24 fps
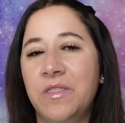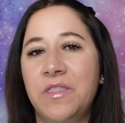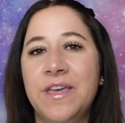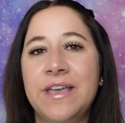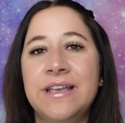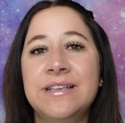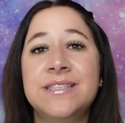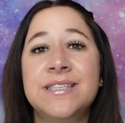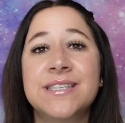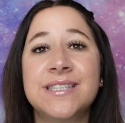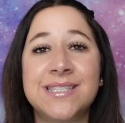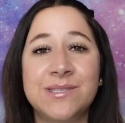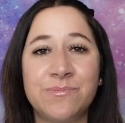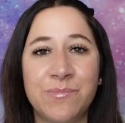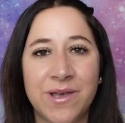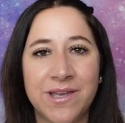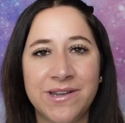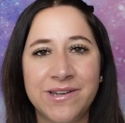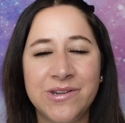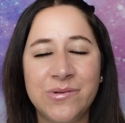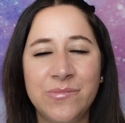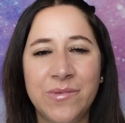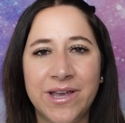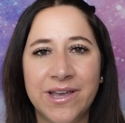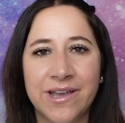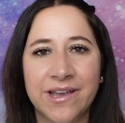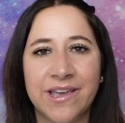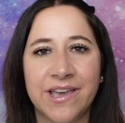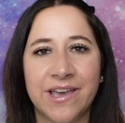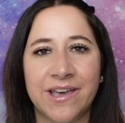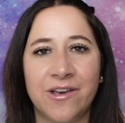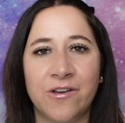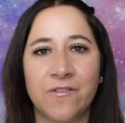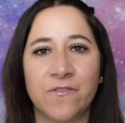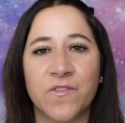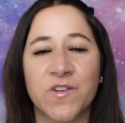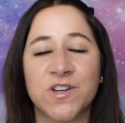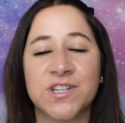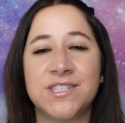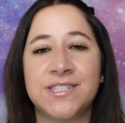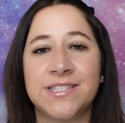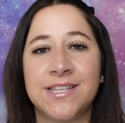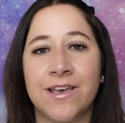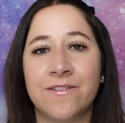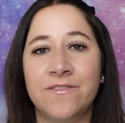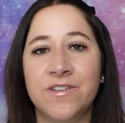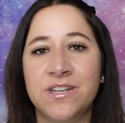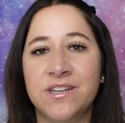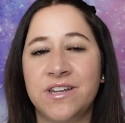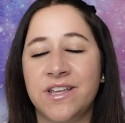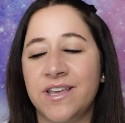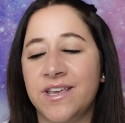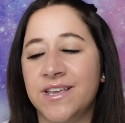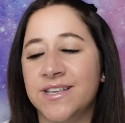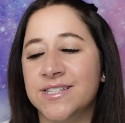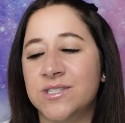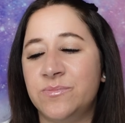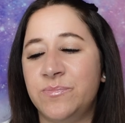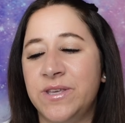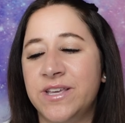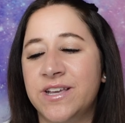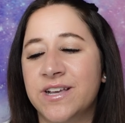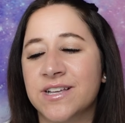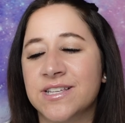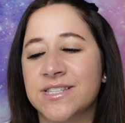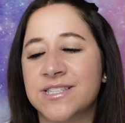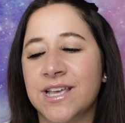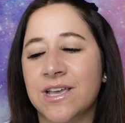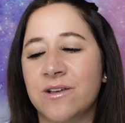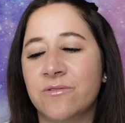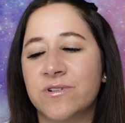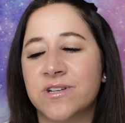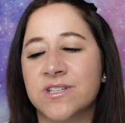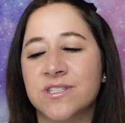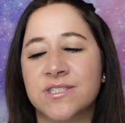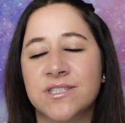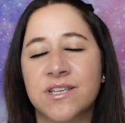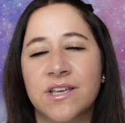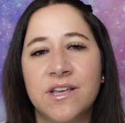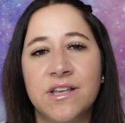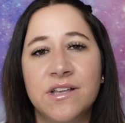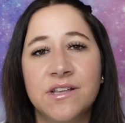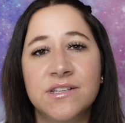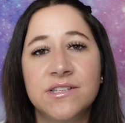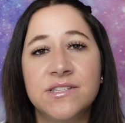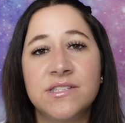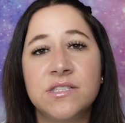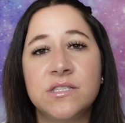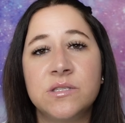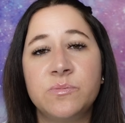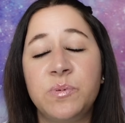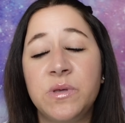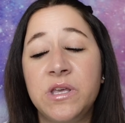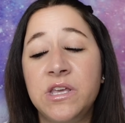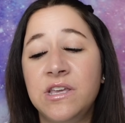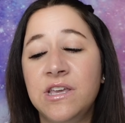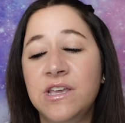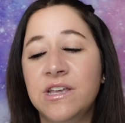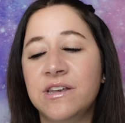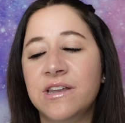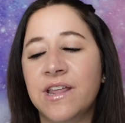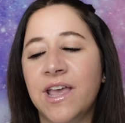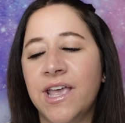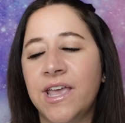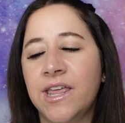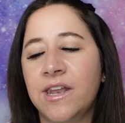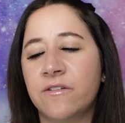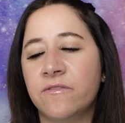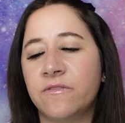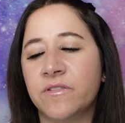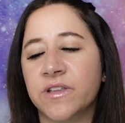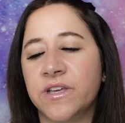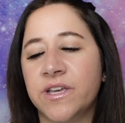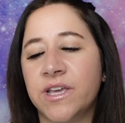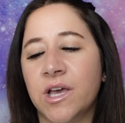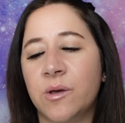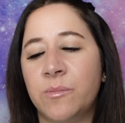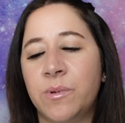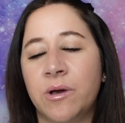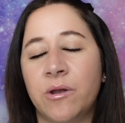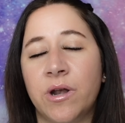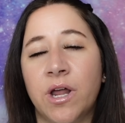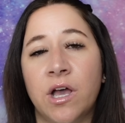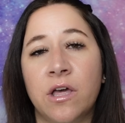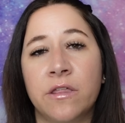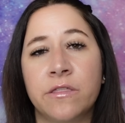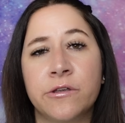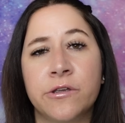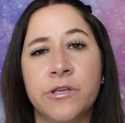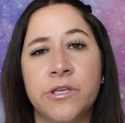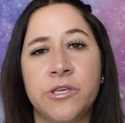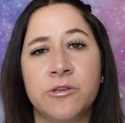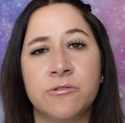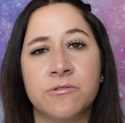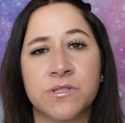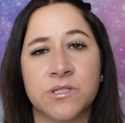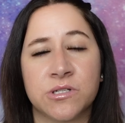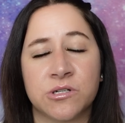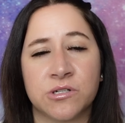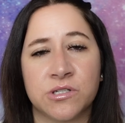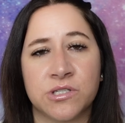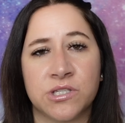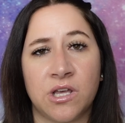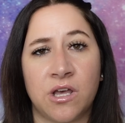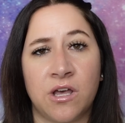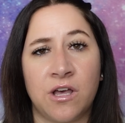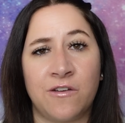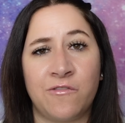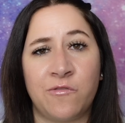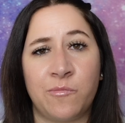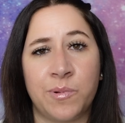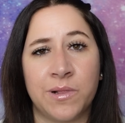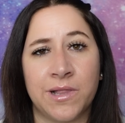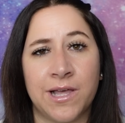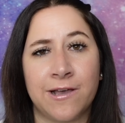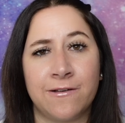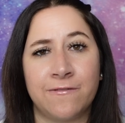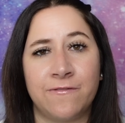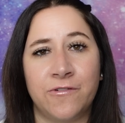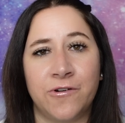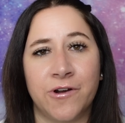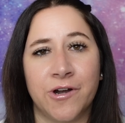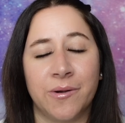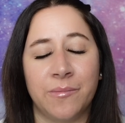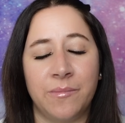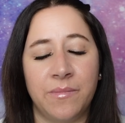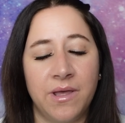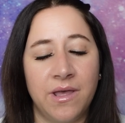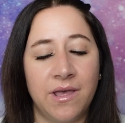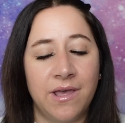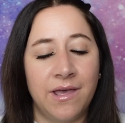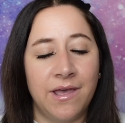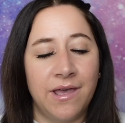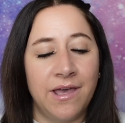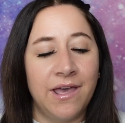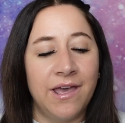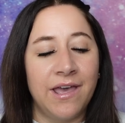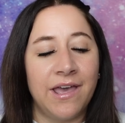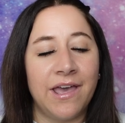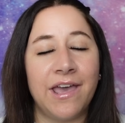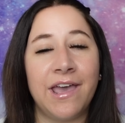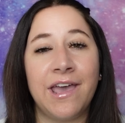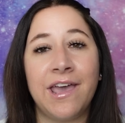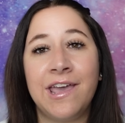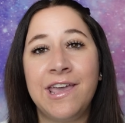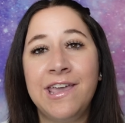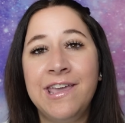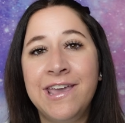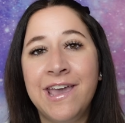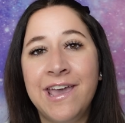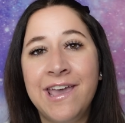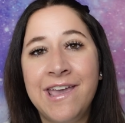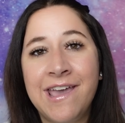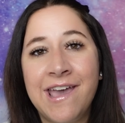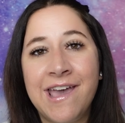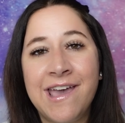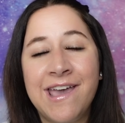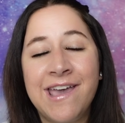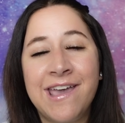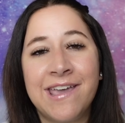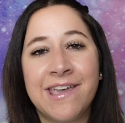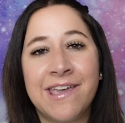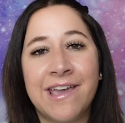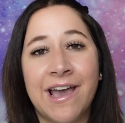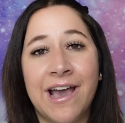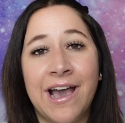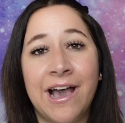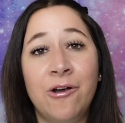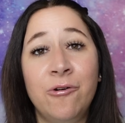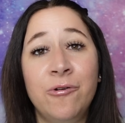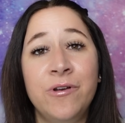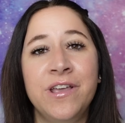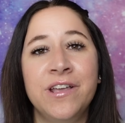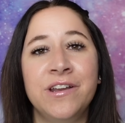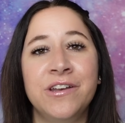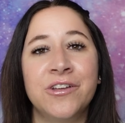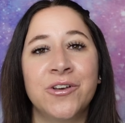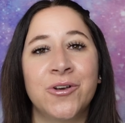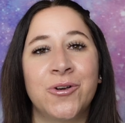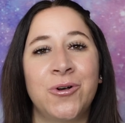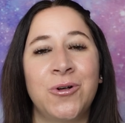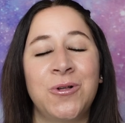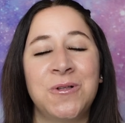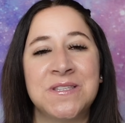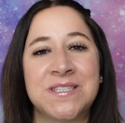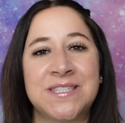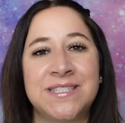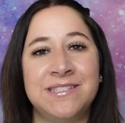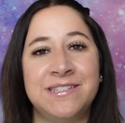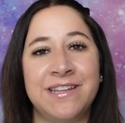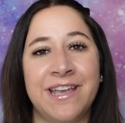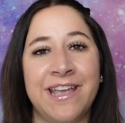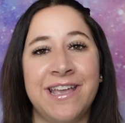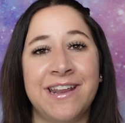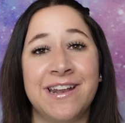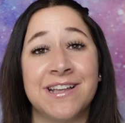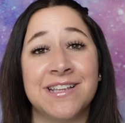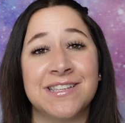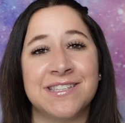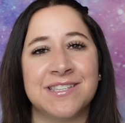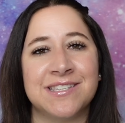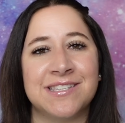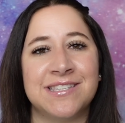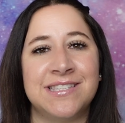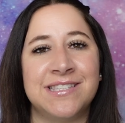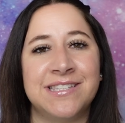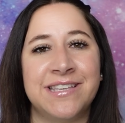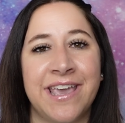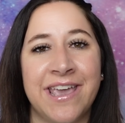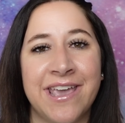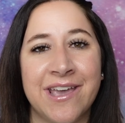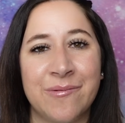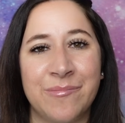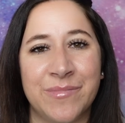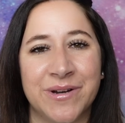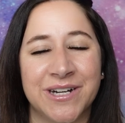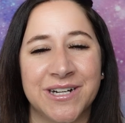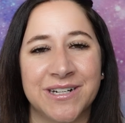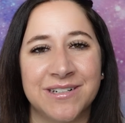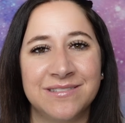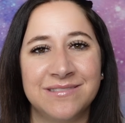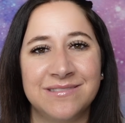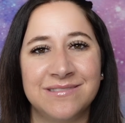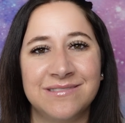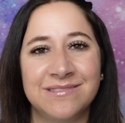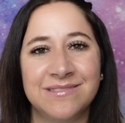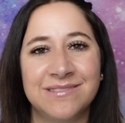They suspended my account for 7 days because I was speaking negatively about other users off platform, aka outing Nicole State as a scammer,